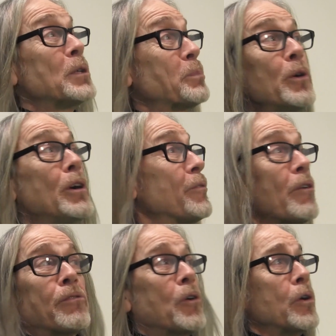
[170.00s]
was
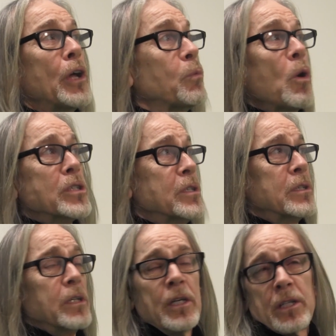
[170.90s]
purely for fun. It
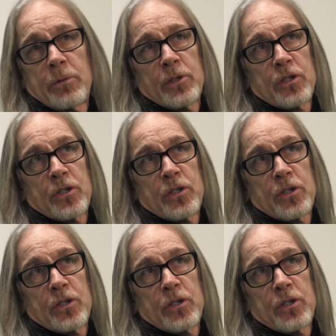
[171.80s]
wasn't, there